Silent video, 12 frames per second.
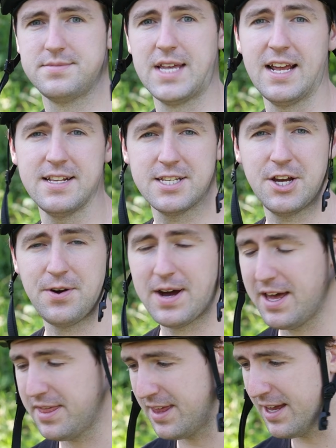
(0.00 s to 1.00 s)
And so
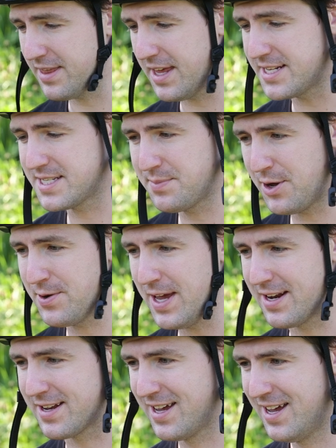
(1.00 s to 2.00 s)
I think that's about
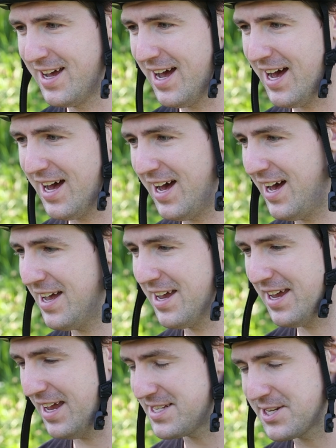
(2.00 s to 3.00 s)
it.
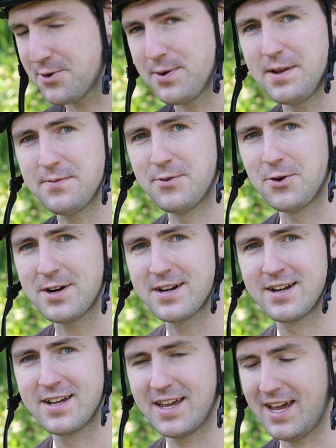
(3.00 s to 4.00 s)
It's a great fork.
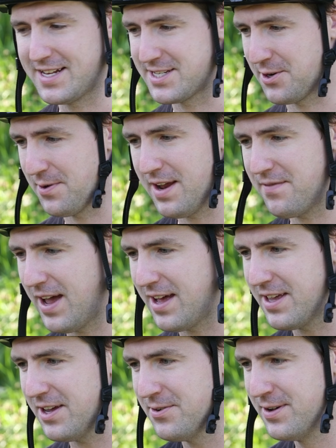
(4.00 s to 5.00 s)
It's a great
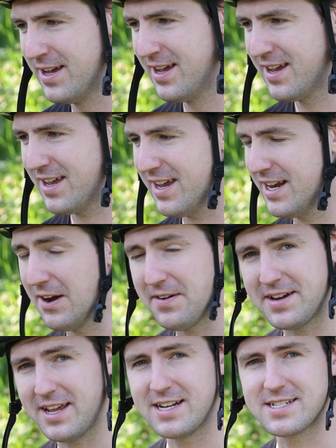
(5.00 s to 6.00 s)
value. You know,
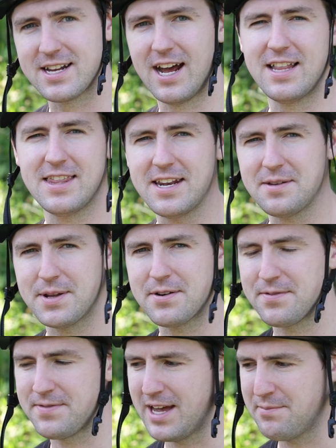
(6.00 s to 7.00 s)
it needs a little bit
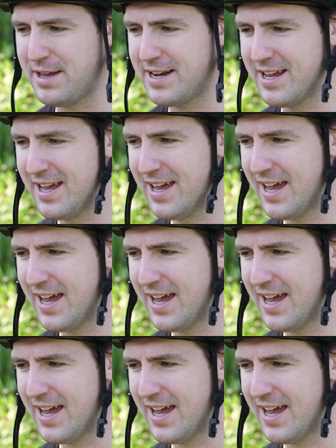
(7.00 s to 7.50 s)
of refinement.